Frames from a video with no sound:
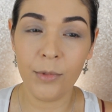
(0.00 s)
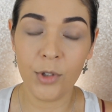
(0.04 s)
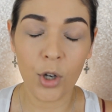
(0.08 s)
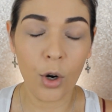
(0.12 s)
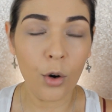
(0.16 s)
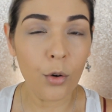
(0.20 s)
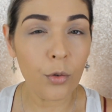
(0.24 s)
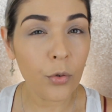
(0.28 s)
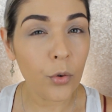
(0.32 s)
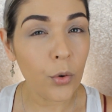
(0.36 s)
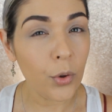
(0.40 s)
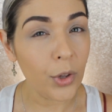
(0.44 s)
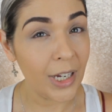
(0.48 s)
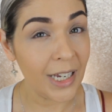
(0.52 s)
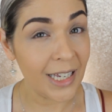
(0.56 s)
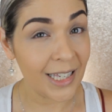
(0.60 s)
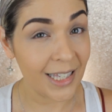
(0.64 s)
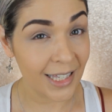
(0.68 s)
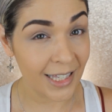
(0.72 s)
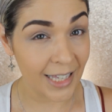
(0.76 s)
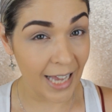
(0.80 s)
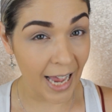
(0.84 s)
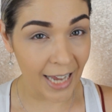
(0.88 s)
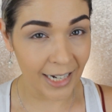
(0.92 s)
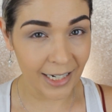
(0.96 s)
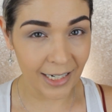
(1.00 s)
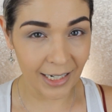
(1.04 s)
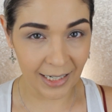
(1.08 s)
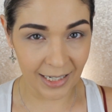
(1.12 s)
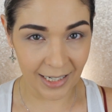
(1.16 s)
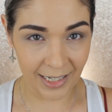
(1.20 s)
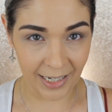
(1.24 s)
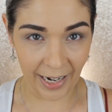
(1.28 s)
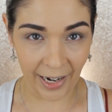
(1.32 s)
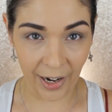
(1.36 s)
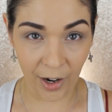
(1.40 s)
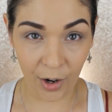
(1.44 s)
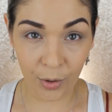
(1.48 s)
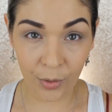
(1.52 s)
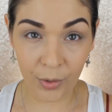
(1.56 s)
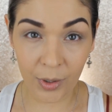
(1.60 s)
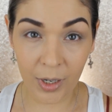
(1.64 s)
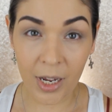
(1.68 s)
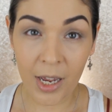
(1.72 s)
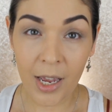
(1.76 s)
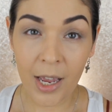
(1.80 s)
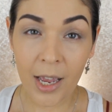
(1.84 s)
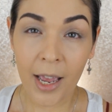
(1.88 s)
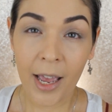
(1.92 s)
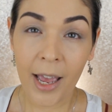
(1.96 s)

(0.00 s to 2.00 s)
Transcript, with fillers: don't fully set down